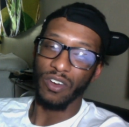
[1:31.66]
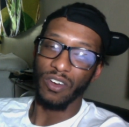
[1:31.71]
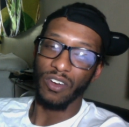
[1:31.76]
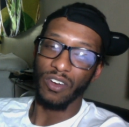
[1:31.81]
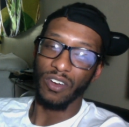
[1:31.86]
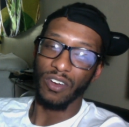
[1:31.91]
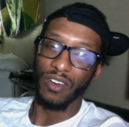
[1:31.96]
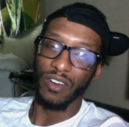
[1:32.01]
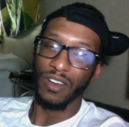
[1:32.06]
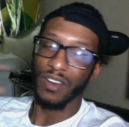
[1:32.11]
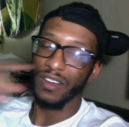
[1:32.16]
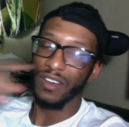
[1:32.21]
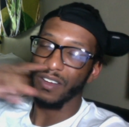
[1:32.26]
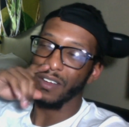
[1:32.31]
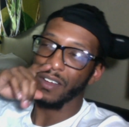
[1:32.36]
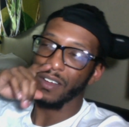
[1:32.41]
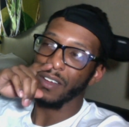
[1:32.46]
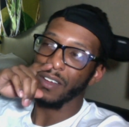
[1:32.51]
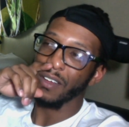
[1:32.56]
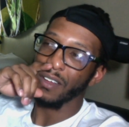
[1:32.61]

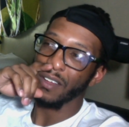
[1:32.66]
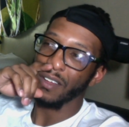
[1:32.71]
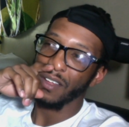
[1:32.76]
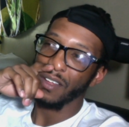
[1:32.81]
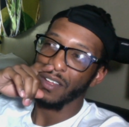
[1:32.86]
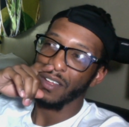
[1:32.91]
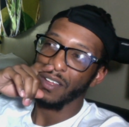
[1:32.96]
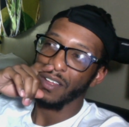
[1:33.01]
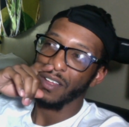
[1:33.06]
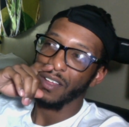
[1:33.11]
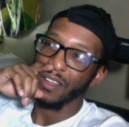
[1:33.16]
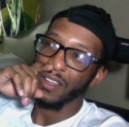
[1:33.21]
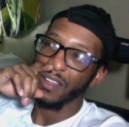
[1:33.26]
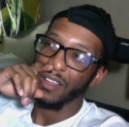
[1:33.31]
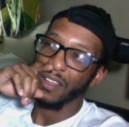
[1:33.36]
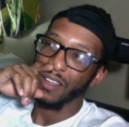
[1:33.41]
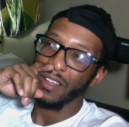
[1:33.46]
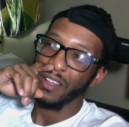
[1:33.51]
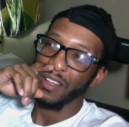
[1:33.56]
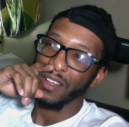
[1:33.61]

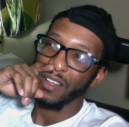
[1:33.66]
(no one is talking)